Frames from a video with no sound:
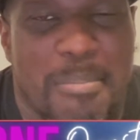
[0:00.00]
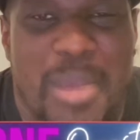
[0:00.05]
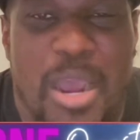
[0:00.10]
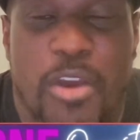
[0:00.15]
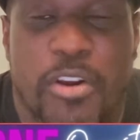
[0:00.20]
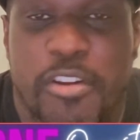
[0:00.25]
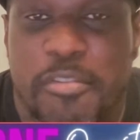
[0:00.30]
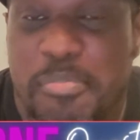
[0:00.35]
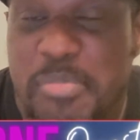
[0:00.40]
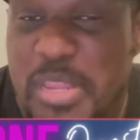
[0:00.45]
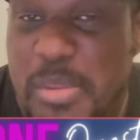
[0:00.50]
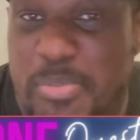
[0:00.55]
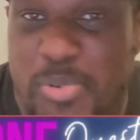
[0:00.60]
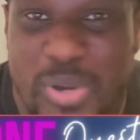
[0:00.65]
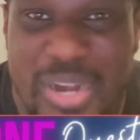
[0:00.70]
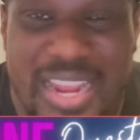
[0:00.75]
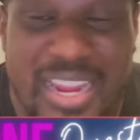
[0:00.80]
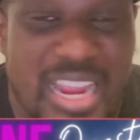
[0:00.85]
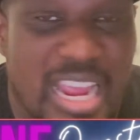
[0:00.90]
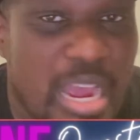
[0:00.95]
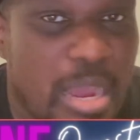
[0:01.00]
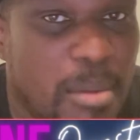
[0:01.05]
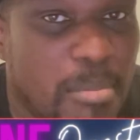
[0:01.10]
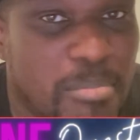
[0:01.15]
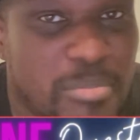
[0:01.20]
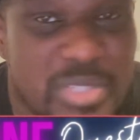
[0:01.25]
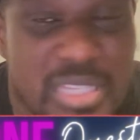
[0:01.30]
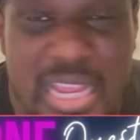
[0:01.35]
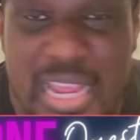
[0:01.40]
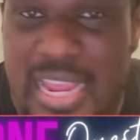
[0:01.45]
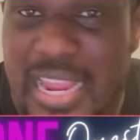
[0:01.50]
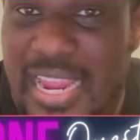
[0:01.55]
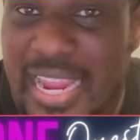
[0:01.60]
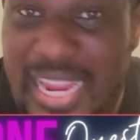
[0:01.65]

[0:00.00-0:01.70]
amount of people that comes